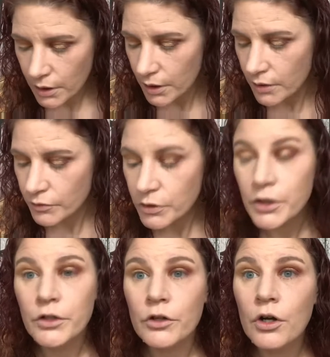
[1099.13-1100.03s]
I have
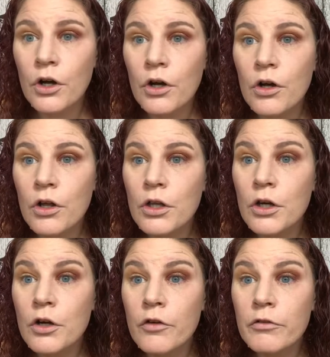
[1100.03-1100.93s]
glitter all
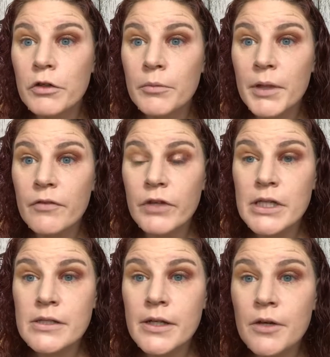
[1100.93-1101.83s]
over my
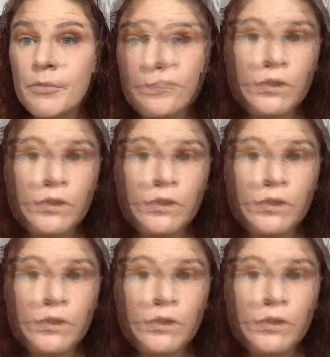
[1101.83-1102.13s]
face now.